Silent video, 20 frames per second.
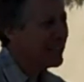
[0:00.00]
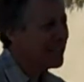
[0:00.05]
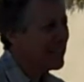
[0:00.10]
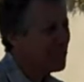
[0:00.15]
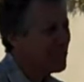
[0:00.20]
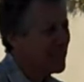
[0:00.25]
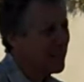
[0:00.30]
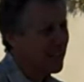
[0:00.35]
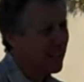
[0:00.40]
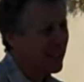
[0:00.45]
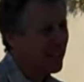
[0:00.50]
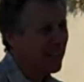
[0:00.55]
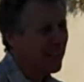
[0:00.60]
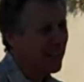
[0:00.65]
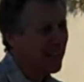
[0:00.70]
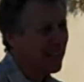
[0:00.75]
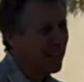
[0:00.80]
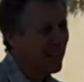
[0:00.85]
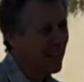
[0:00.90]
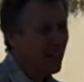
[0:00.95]
at them and
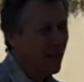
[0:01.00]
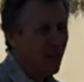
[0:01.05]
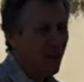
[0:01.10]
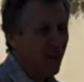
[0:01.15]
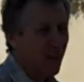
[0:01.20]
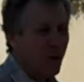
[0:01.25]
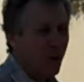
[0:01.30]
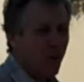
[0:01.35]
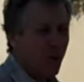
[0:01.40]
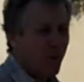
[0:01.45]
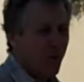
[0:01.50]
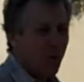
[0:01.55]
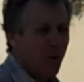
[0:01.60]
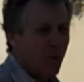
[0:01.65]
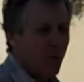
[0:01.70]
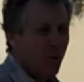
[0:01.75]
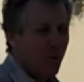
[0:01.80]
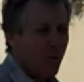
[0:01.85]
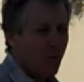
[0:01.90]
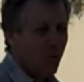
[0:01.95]
thinking,
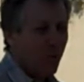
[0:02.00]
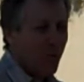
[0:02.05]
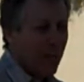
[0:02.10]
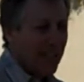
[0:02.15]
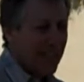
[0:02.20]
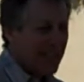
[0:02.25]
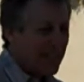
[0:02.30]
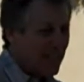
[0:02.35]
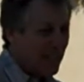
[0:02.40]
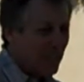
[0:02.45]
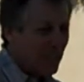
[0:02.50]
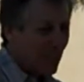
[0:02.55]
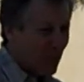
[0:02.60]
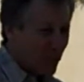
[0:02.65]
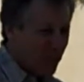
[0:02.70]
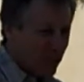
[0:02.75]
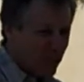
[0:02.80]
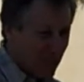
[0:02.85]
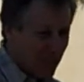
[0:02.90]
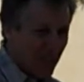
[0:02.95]
why isn't
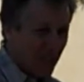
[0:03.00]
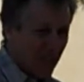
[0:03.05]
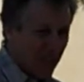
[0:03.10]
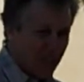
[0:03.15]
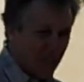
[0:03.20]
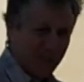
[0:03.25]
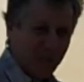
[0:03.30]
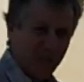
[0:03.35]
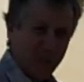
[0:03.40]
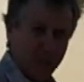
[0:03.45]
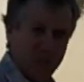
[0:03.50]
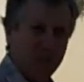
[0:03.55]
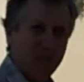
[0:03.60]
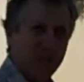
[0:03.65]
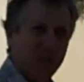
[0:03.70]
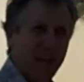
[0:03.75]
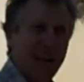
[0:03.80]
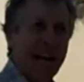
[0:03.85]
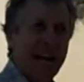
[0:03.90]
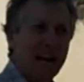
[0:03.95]
one starting from
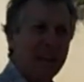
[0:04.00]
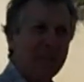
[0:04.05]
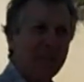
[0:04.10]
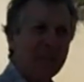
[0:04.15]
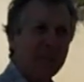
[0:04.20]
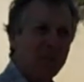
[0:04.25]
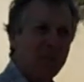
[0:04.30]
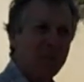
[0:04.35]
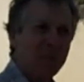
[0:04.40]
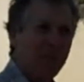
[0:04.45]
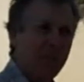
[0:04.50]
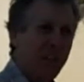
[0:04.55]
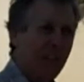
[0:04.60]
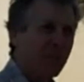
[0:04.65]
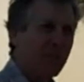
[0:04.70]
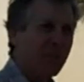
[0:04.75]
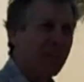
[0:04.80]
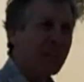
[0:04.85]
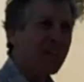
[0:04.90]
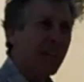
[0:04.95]
scratch and putting
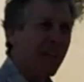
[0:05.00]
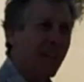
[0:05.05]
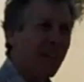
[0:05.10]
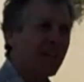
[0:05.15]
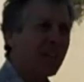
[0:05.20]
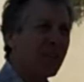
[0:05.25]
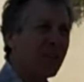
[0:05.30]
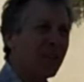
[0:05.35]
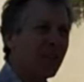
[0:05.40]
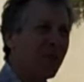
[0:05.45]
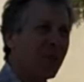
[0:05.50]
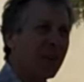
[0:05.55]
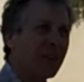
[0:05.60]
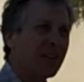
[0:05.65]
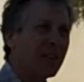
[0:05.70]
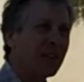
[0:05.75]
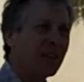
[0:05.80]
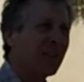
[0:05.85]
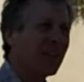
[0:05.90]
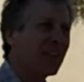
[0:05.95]
everything into it
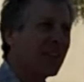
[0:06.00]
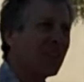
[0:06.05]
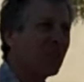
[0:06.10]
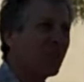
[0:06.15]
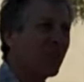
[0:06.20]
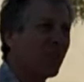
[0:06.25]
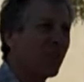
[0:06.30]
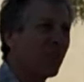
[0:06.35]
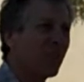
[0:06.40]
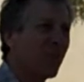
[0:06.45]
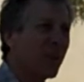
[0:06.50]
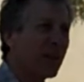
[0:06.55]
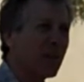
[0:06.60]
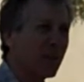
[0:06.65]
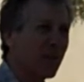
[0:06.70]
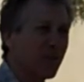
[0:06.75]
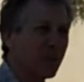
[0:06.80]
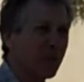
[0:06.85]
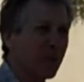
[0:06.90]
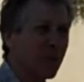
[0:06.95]
and seeing what
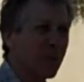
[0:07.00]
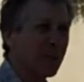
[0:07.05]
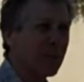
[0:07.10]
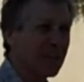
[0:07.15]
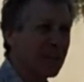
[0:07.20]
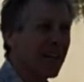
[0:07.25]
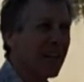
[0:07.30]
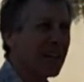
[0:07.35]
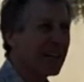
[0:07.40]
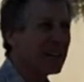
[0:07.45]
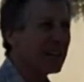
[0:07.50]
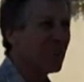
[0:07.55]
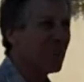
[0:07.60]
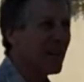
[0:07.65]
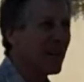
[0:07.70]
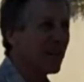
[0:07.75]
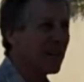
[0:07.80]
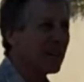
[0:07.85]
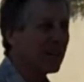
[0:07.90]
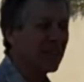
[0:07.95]
it would really take to
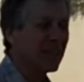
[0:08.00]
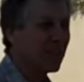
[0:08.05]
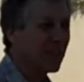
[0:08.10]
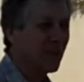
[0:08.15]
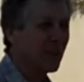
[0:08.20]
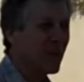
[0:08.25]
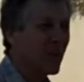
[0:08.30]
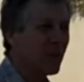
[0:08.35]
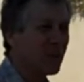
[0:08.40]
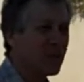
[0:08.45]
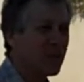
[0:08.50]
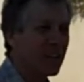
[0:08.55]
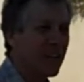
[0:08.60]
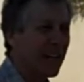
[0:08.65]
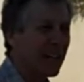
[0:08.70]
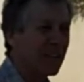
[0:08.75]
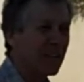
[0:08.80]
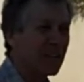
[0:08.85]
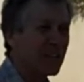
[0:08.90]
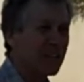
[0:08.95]
make the most
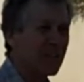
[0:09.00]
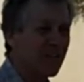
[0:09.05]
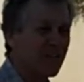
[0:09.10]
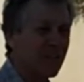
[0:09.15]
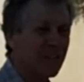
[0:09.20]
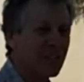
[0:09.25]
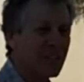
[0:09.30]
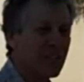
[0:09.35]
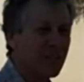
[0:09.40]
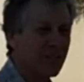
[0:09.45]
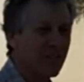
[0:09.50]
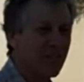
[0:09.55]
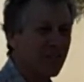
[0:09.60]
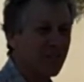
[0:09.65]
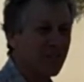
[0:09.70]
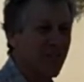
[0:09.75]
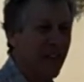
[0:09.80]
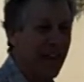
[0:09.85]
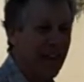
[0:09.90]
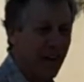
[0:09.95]
energy efficient
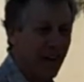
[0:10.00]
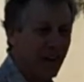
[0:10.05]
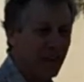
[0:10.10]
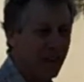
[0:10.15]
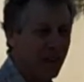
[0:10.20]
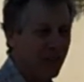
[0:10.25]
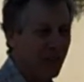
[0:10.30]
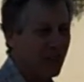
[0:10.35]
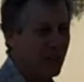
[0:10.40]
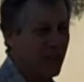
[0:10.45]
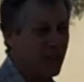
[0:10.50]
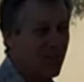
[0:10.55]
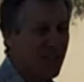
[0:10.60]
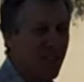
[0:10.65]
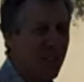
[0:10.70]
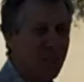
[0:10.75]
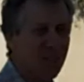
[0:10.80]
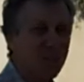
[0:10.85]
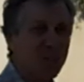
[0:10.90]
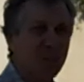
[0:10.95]
house,
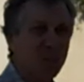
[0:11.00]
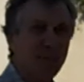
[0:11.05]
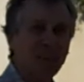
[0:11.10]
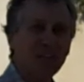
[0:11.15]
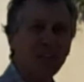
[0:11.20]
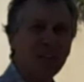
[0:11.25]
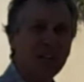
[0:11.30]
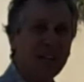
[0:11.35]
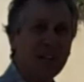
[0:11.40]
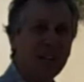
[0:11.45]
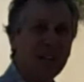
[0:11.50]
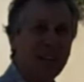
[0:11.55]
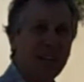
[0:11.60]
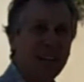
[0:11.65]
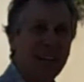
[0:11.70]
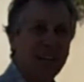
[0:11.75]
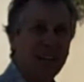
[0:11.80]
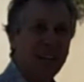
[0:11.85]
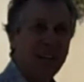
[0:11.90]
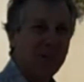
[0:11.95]
sustainable, green,
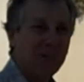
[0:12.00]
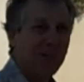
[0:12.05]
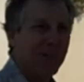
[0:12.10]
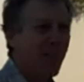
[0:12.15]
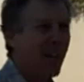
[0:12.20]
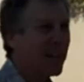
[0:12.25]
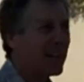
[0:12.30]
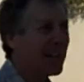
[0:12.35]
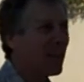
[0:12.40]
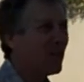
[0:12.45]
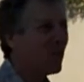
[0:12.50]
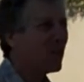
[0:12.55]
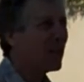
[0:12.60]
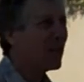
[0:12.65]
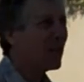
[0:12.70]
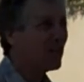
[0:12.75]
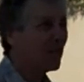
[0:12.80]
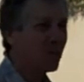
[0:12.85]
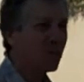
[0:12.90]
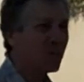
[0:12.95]
and find out what
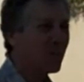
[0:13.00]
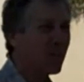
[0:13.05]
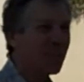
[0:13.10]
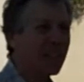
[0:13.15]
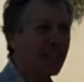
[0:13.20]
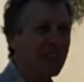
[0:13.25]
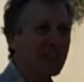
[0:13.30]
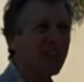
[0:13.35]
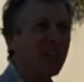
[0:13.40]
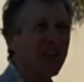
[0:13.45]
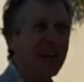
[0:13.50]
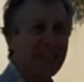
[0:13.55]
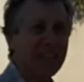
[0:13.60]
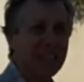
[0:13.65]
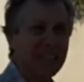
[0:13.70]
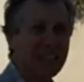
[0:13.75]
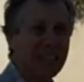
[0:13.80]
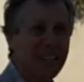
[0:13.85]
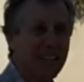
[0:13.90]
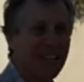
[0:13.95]
it really
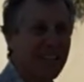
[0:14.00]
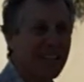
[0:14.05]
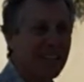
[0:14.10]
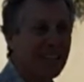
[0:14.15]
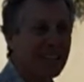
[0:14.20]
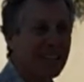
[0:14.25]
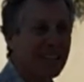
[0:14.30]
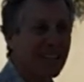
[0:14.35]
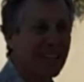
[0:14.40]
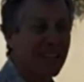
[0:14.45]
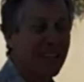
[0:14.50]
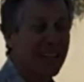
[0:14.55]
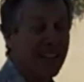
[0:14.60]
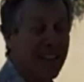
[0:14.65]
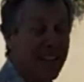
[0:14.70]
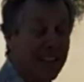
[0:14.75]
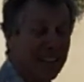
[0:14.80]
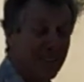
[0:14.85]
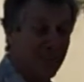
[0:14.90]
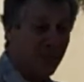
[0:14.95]
costs. And
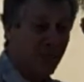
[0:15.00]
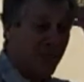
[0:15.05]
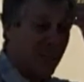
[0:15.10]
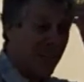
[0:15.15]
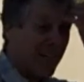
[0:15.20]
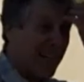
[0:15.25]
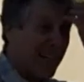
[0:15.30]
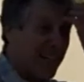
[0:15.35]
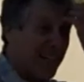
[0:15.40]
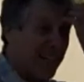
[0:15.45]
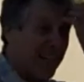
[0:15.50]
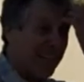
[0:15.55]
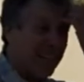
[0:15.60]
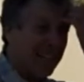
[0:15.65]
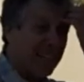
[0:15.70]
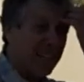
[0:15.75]
that's what I